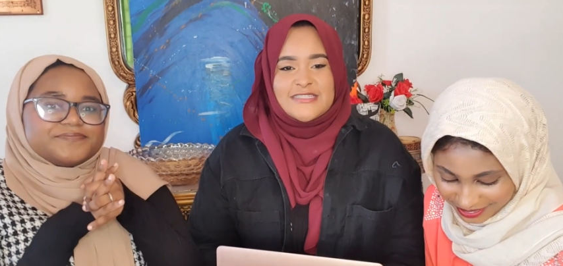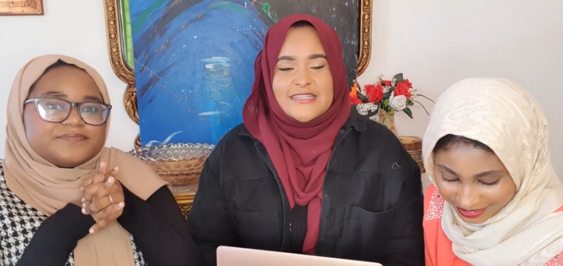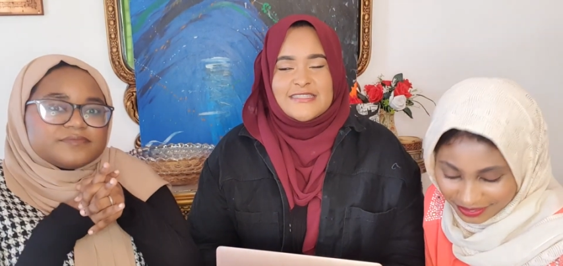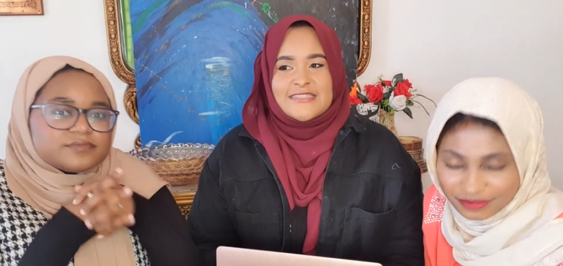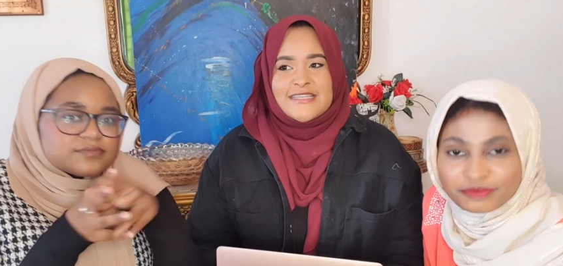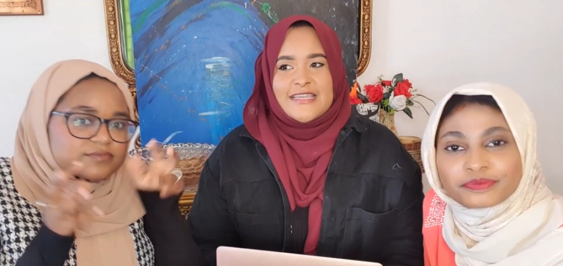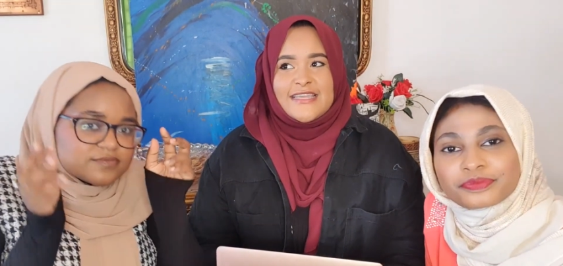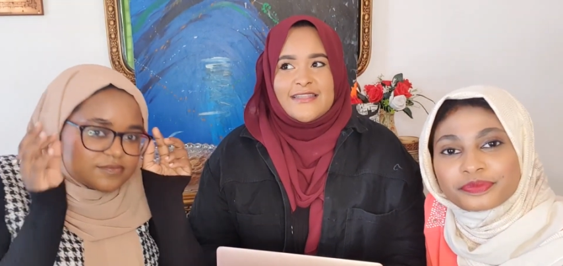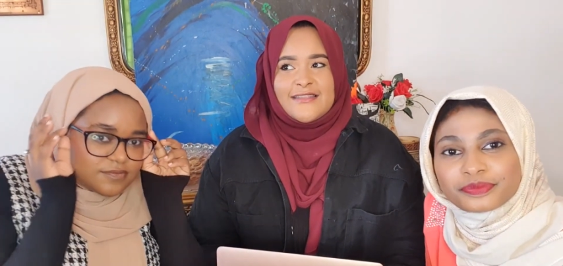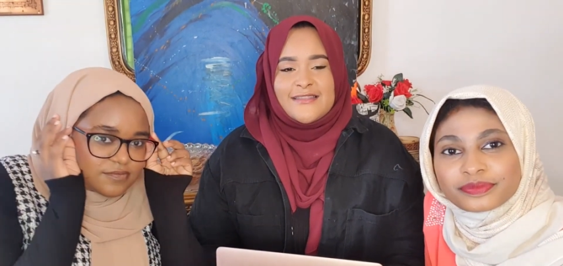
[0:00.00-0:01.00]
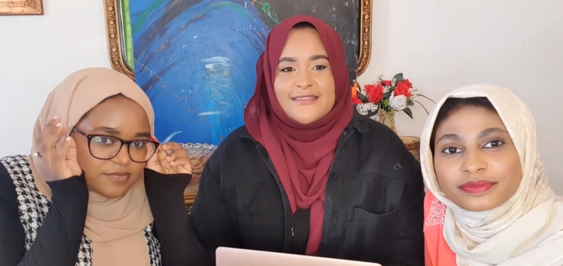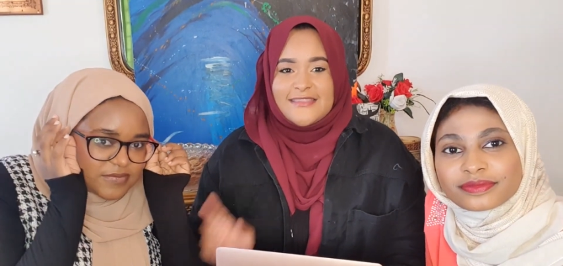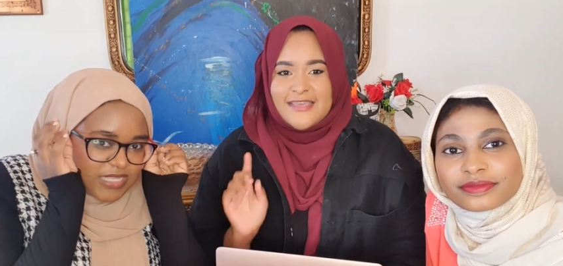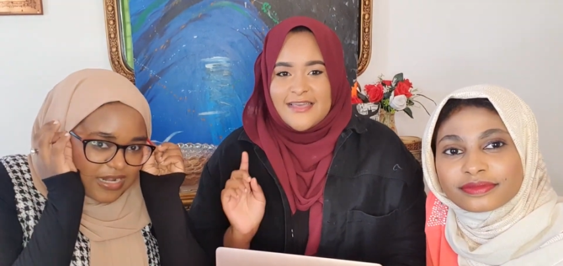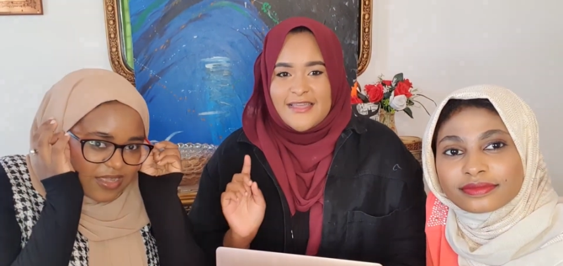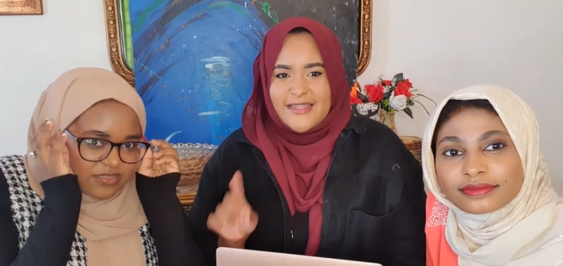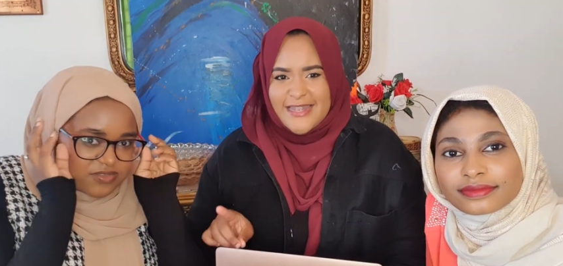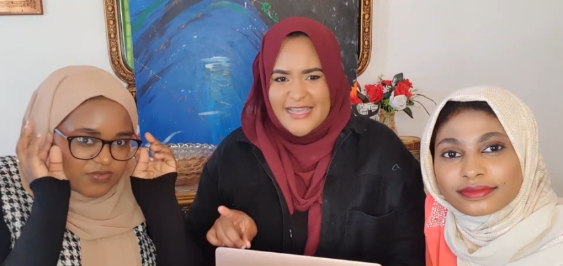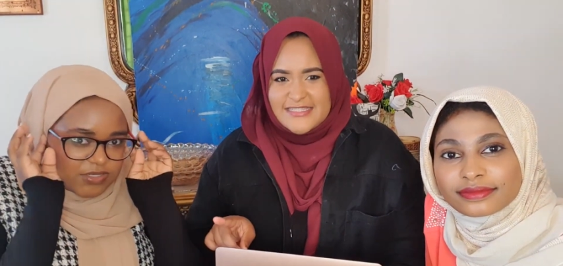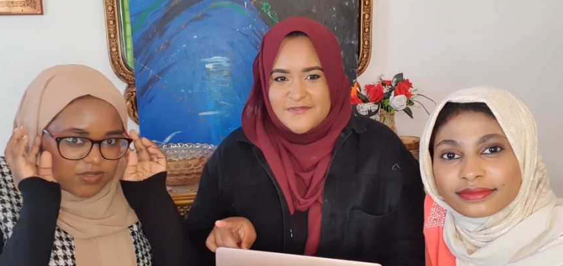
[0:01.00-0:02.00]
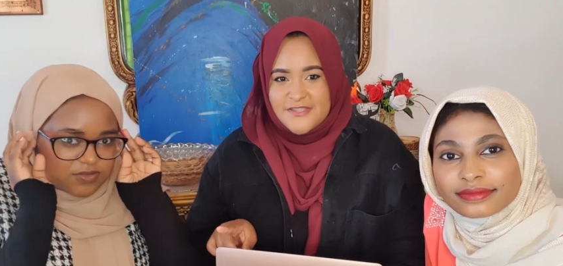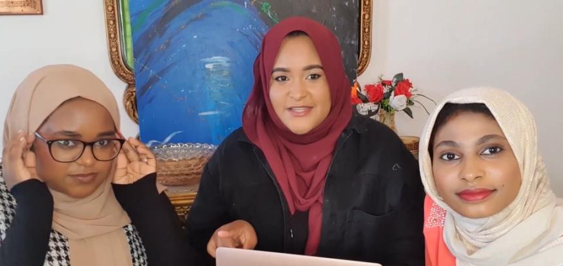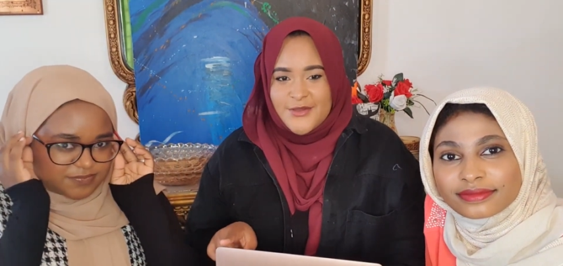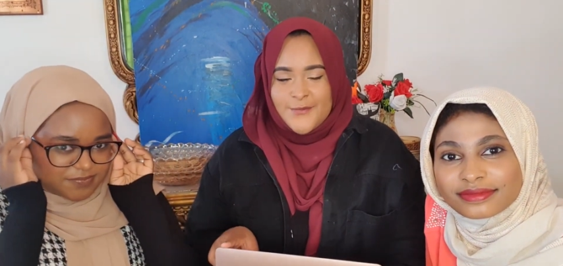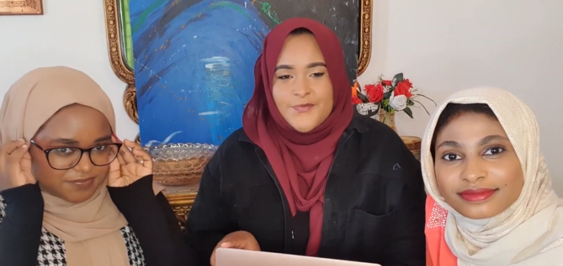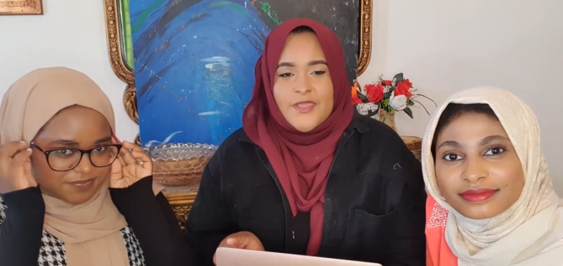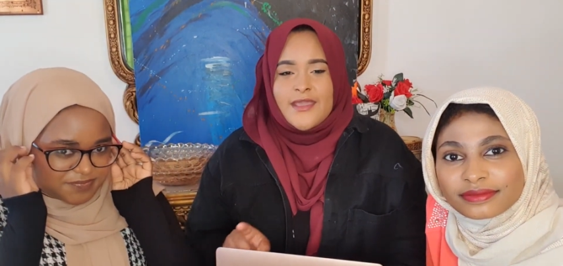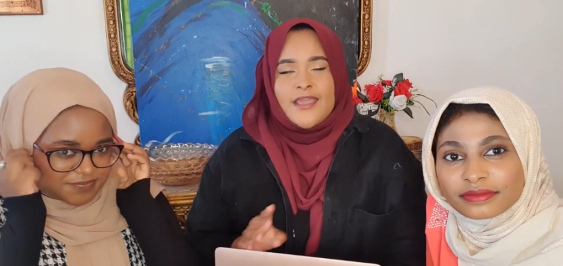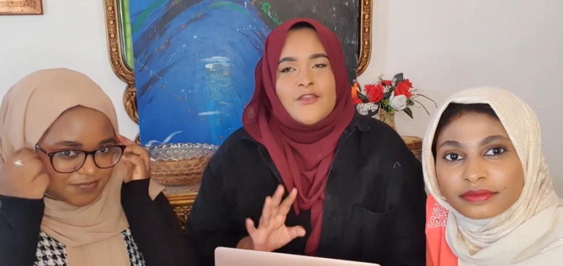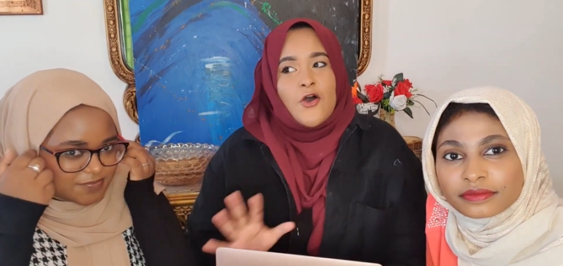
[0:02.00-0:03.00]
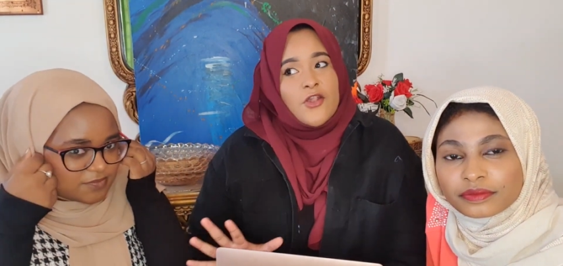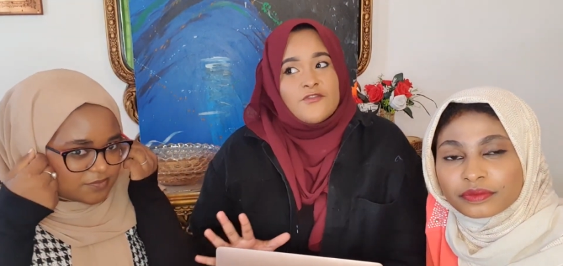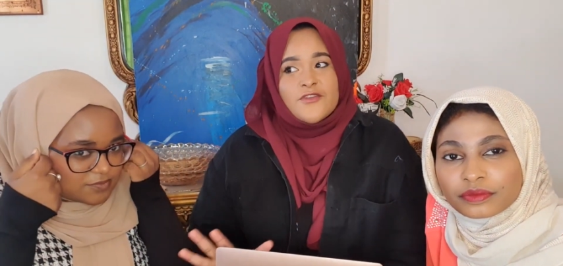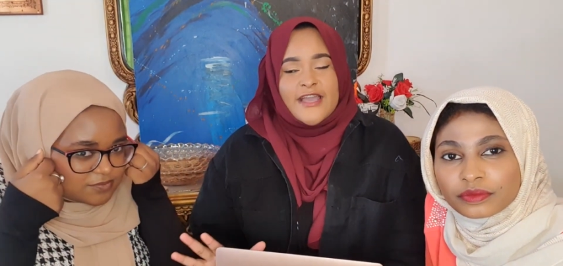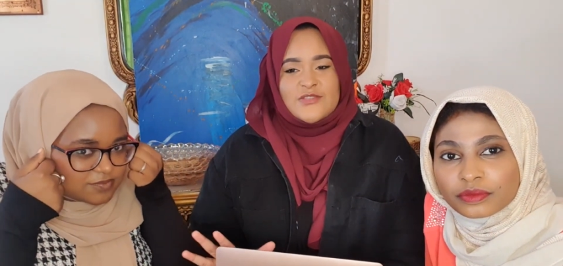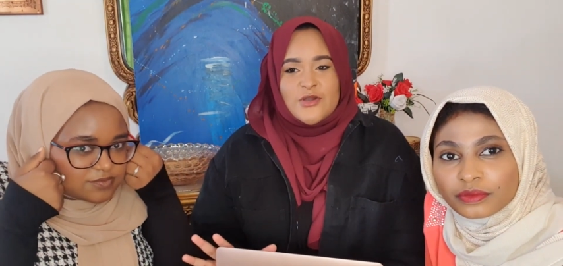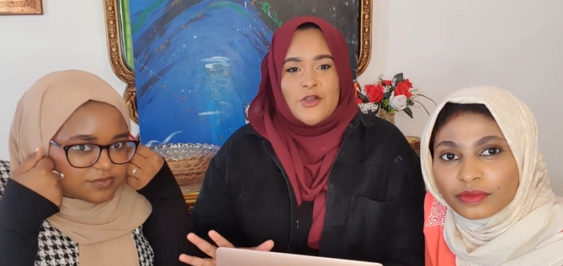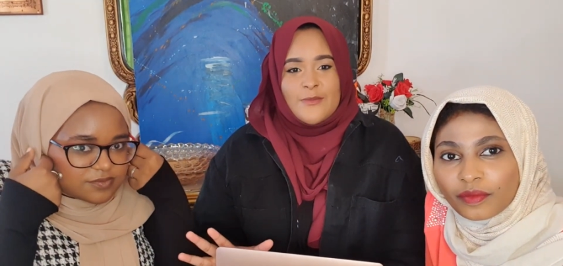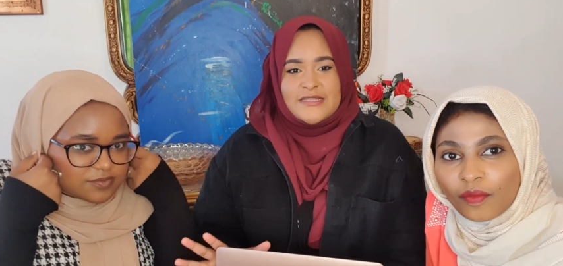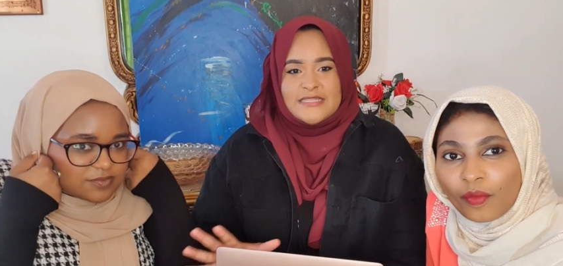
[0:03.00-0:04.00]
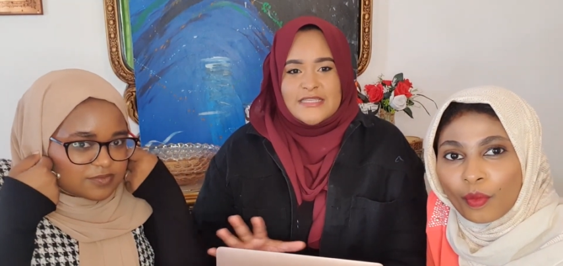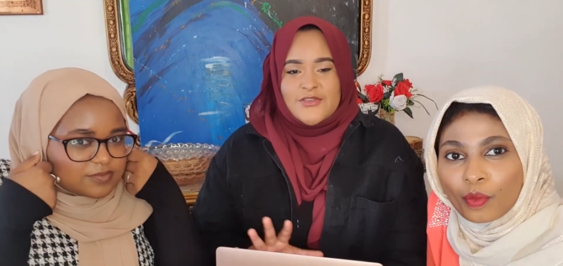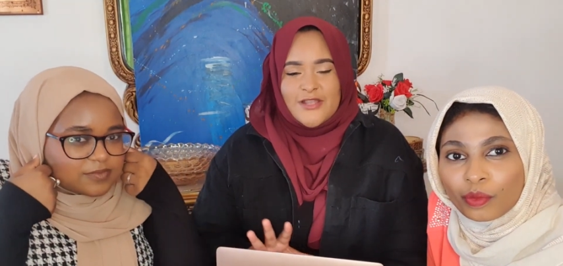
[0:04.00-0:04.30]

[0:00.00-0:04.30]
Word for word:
Speaker 1: it in the, the last, last video. video. And all of you guys were commenting, you're